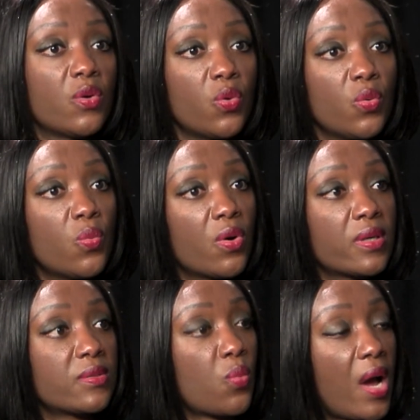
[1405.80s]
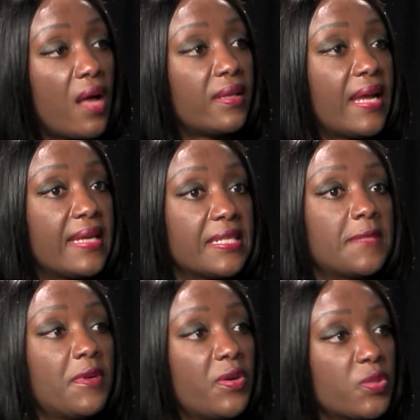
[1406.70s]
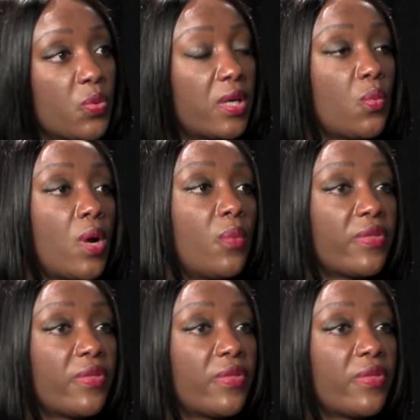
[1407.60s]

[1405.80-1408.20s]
who works well and has experience working well with